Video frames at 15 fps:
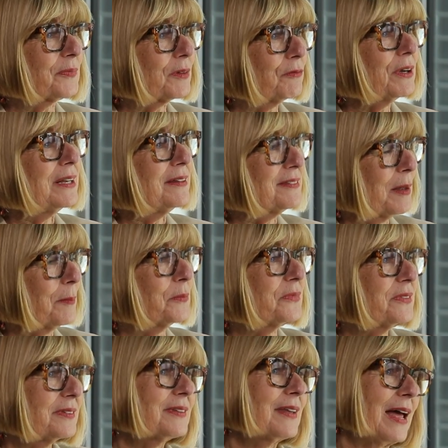really
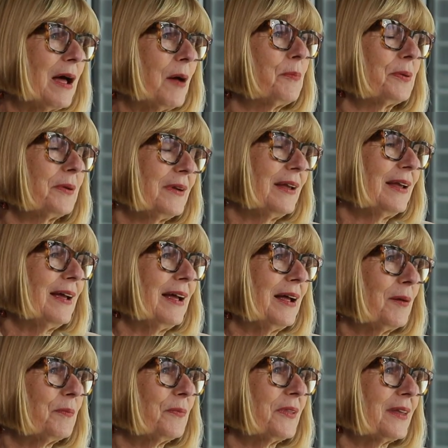sums up
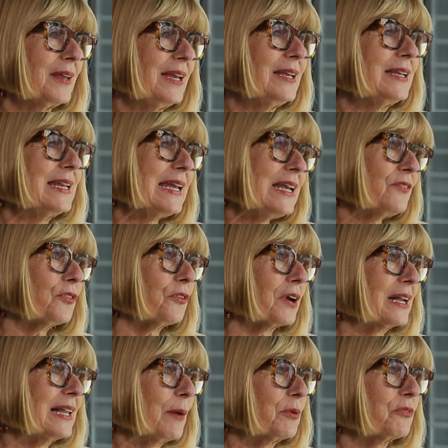the need for a
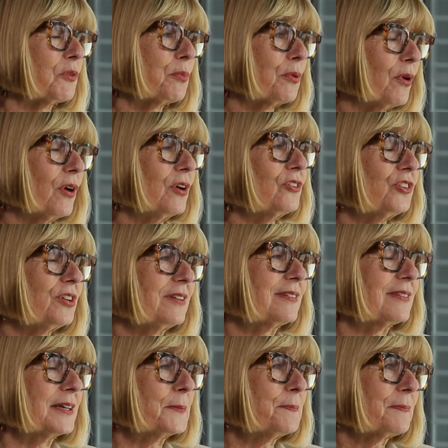collaborative approach
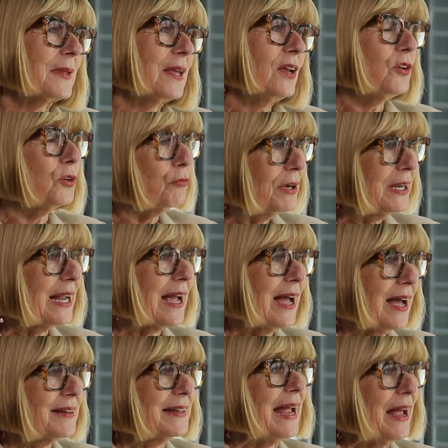is that you really
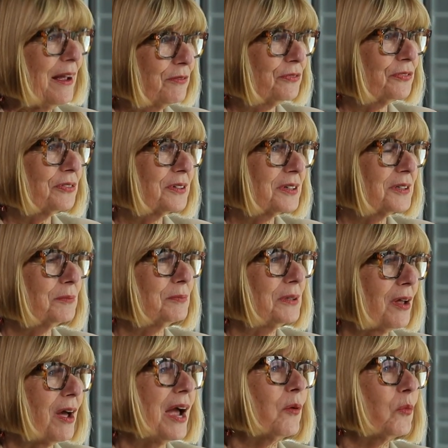can't have
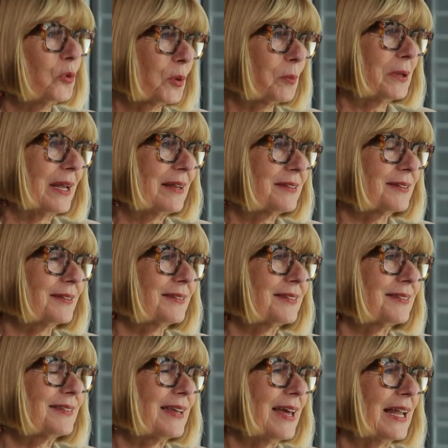compliant
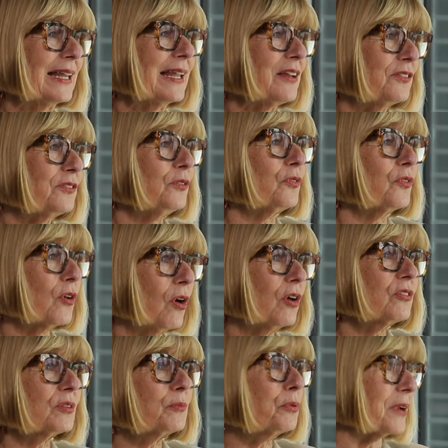workplaces unless you've
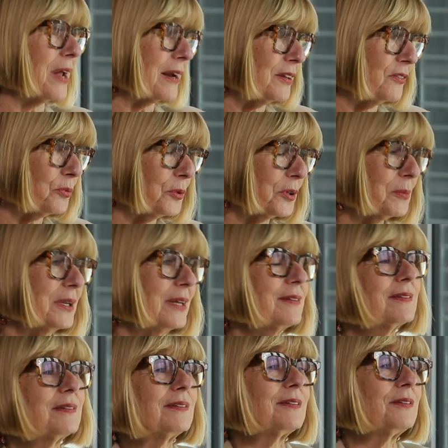got productive
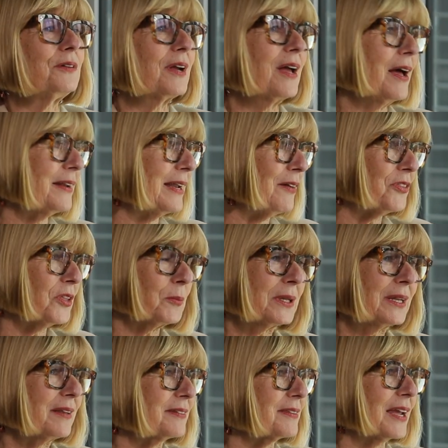workplaces. You can't have them
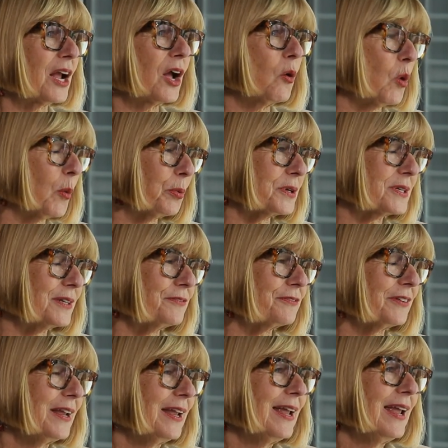unless they're
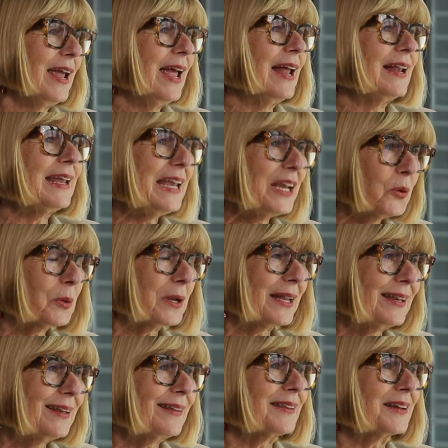cooperative. And
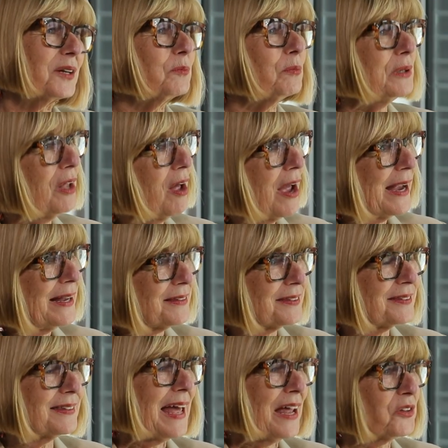equally, the
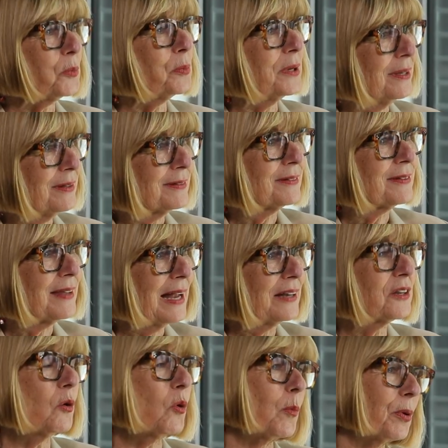compliance underpins
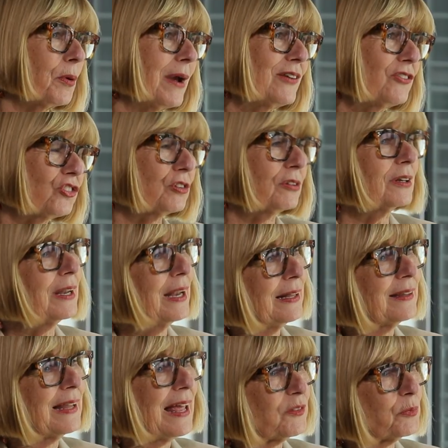that cooperation
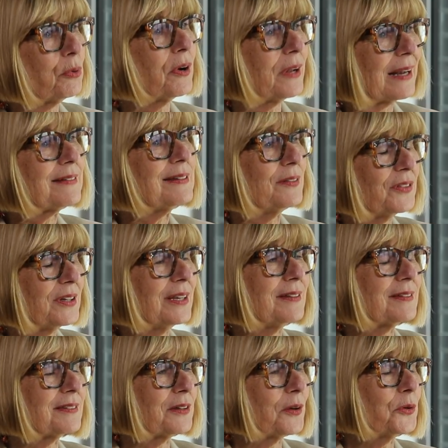and that productivity.
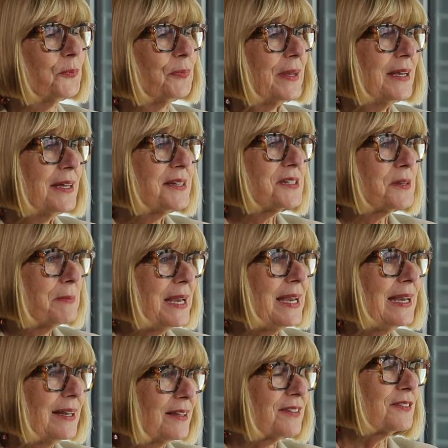So to
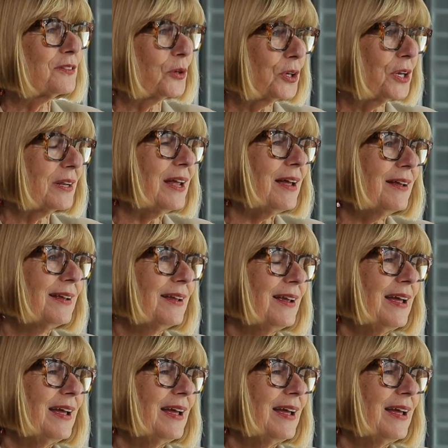me, it's circular,